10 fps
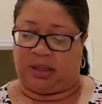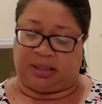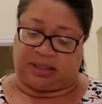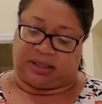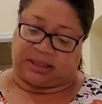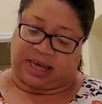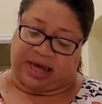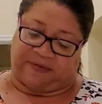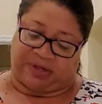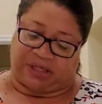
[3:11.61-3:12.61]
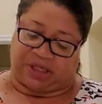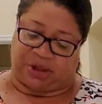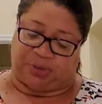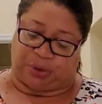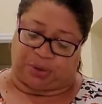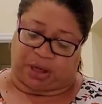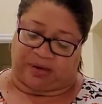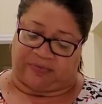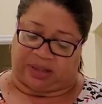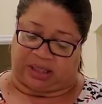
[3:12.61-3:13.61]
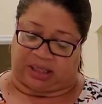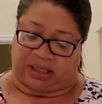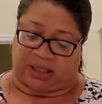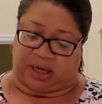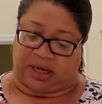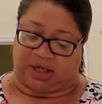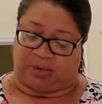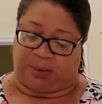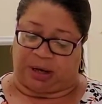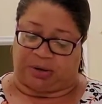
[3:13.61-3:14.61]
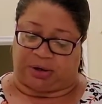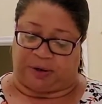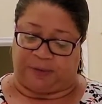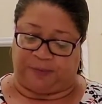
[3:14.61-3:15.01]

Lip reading: This is a half a teaspoon of the onion powder.